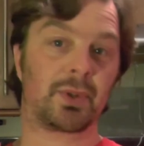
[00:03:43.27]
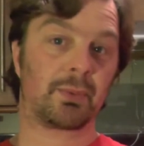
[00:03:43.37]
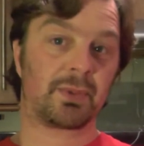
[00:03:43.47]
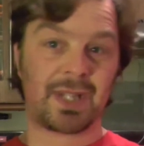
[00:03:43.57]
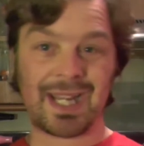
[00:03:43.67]

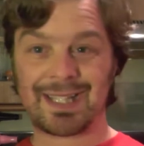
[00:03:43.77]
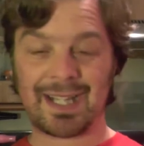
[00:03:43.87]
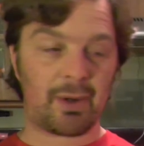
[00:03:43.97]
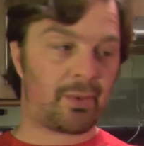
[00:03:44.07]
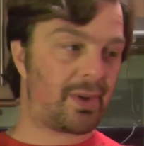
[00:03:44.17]
so take
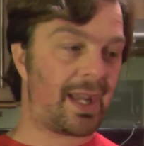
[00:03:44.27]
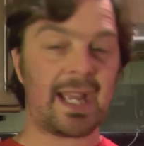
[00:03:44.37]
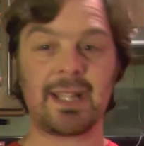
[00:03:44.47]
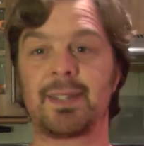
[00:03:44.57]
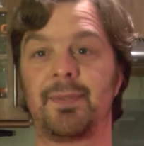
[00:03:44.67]
that out of your
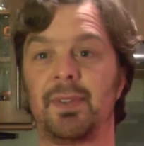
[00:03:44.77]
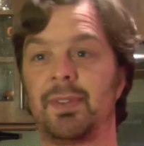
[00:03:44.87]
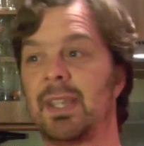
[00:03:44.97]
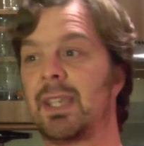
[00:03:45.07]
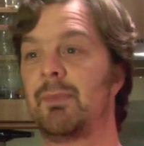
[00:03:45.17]
heads if you're
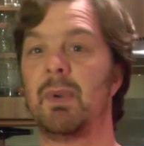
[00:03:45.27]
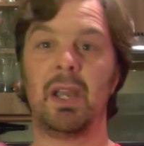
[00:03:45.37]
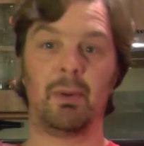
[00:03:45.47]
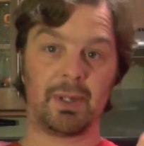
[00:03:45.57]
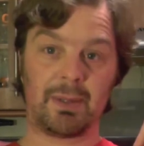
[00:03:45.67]
thinking
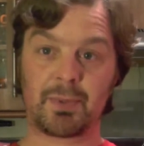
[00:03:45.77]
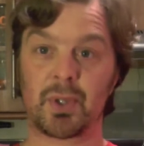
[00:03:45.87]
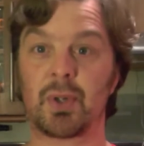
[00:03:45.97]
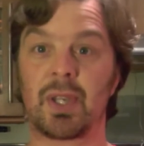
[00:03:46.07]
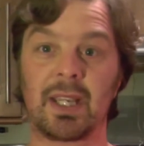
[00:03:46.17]
when I'm
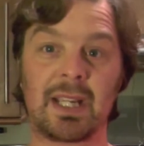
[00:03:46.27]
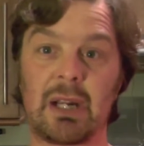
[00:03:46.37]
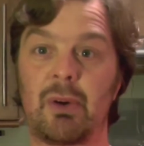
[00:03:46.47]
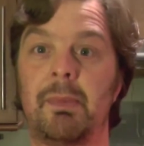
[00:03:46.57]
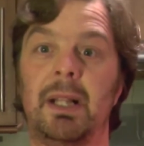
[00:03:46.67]
talking
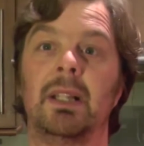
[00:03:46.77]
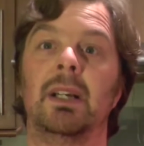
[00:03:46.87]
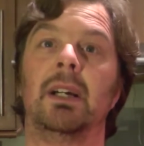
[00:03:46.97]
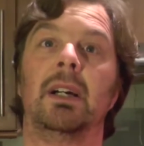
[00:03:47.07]
caramel,